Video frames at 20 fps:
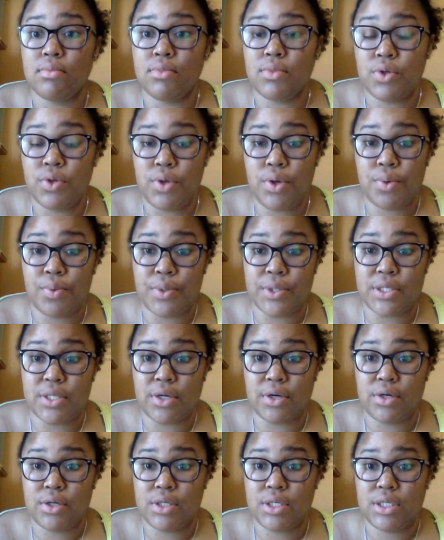do your
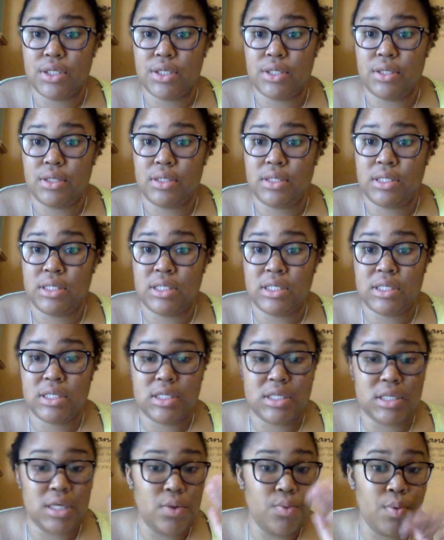research.
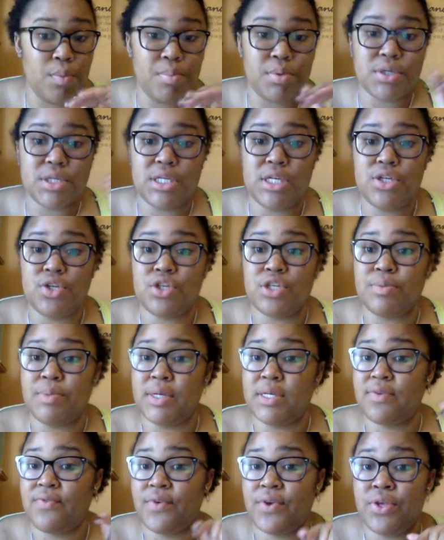See what procedure is
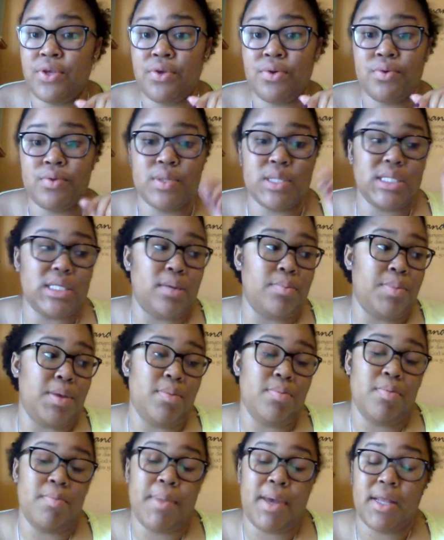best for you. Some
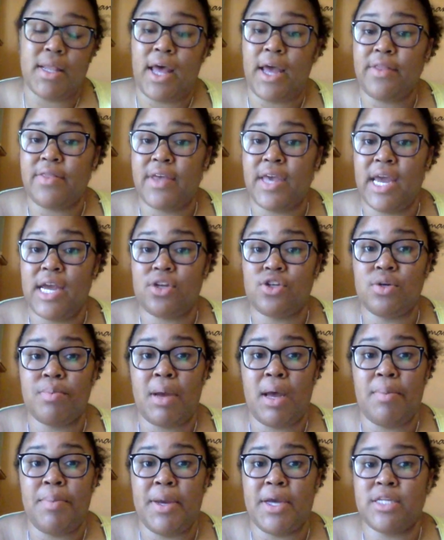people may like the gastric
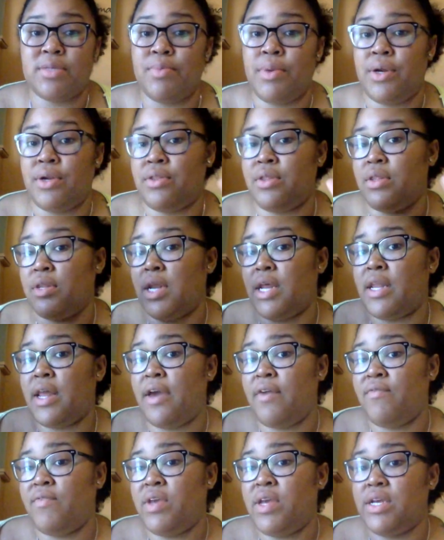bypass better than they
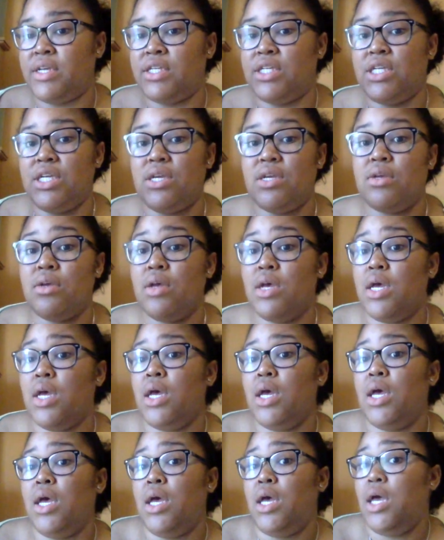like VSG.
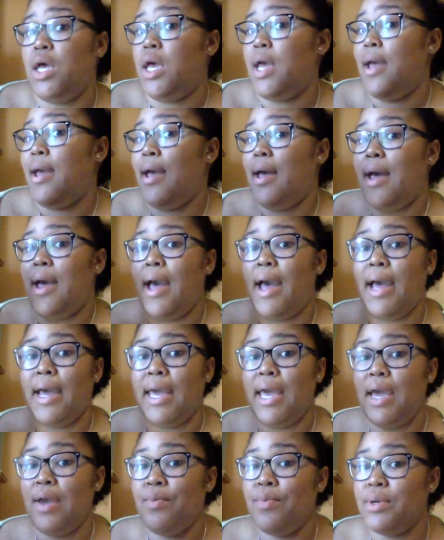I
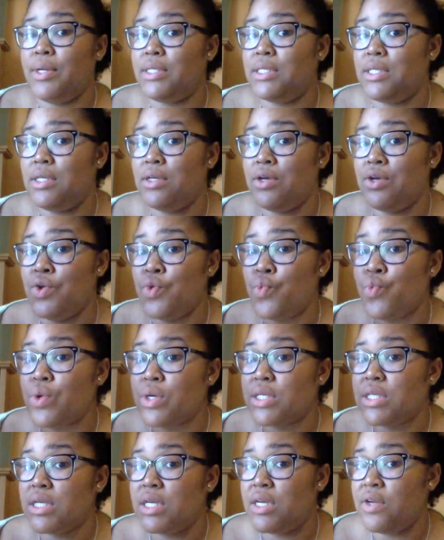can't really tell you
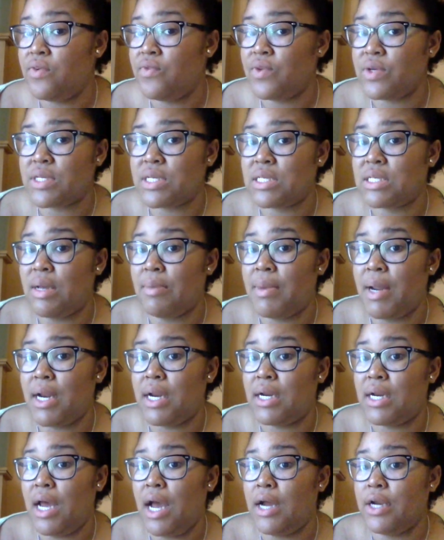what's the difference because I'm not
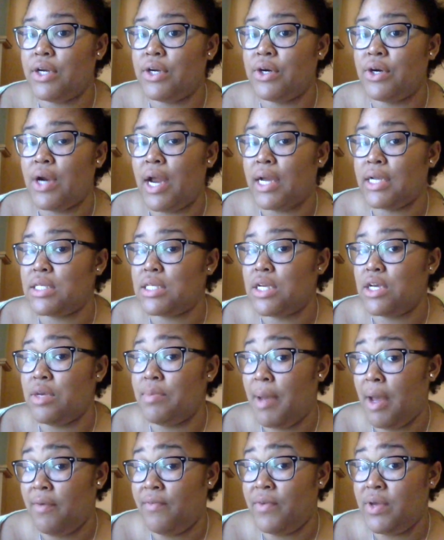a doctor. I can tell you
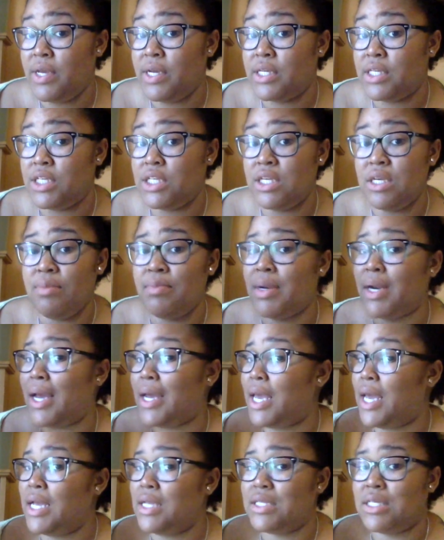about VSG, but I
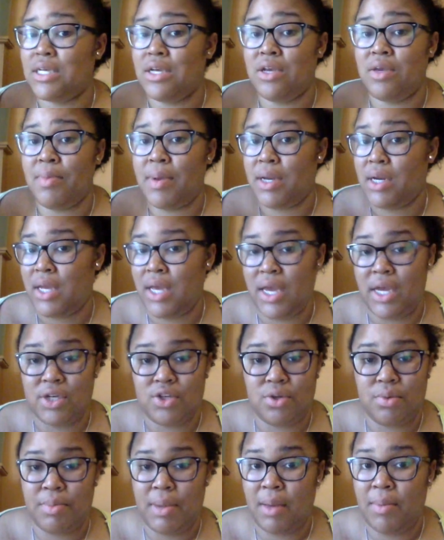can't tell you about the
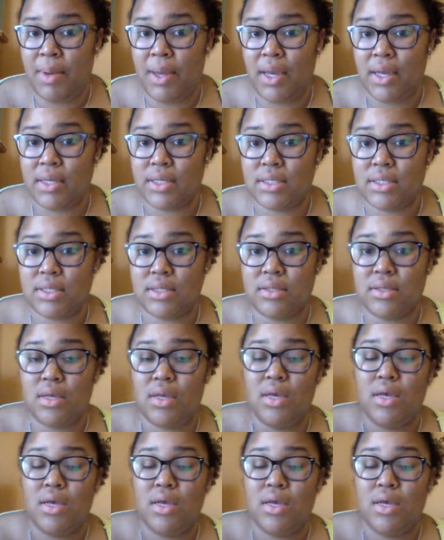gastric bypass.